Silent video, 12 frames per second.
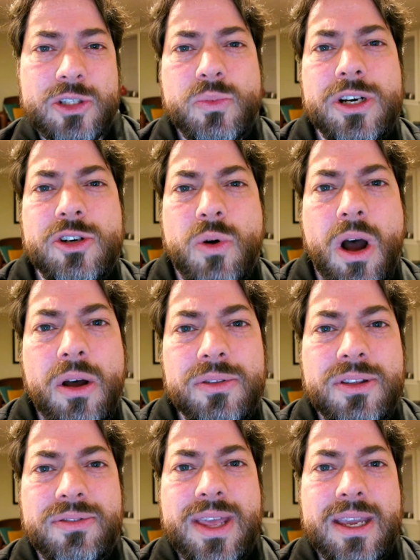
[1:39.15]
You want to do all the
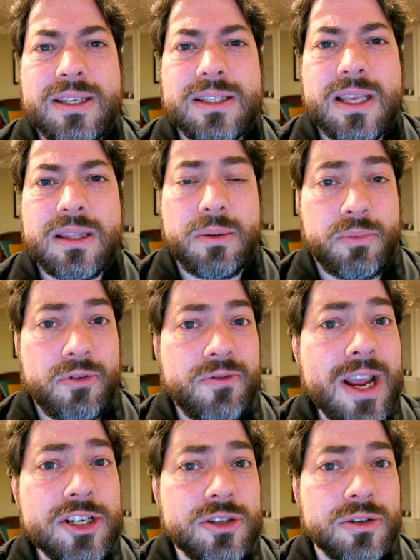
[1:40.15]
things that the
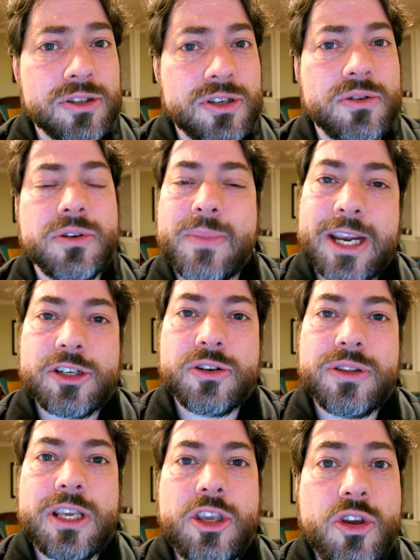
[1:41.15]
professionals do to make sure
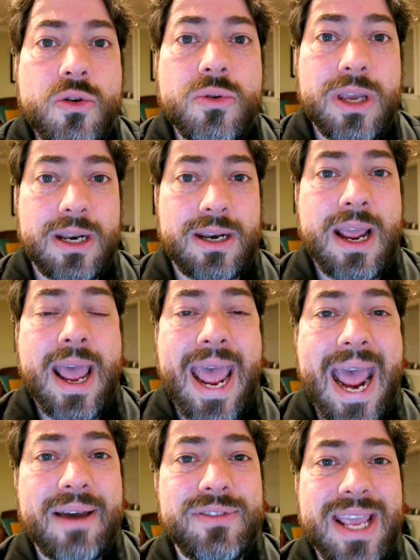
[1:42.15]
that you can
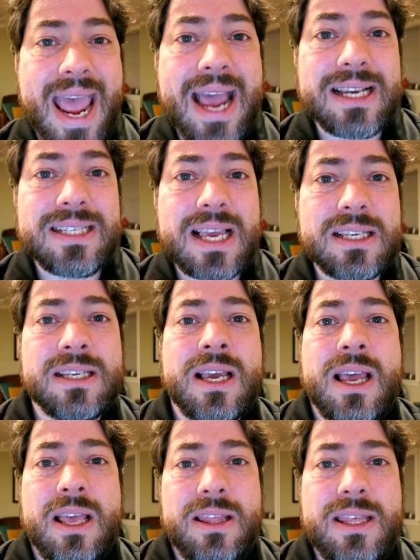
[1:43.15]
have the access,
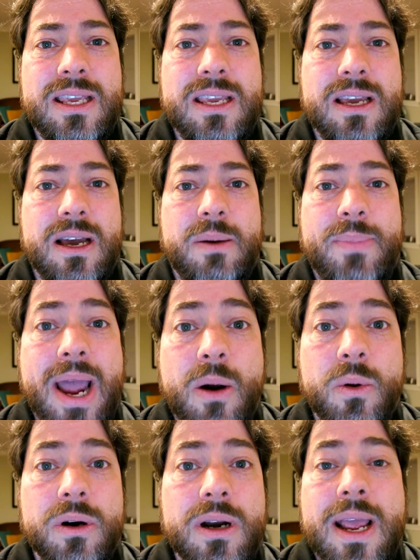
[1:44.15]
the
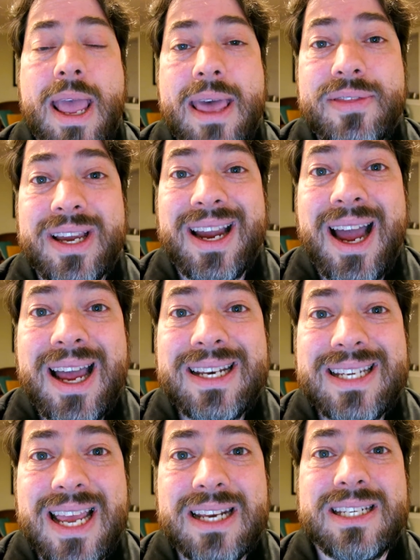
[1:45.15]
power, and the
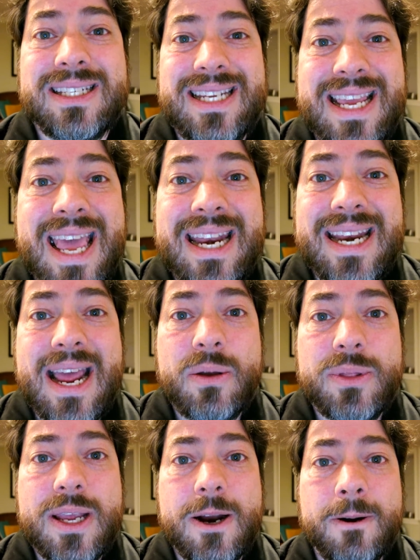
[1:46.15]
content to get it
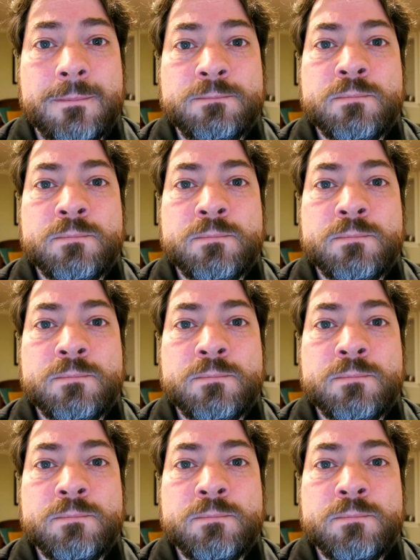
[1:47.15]
out there.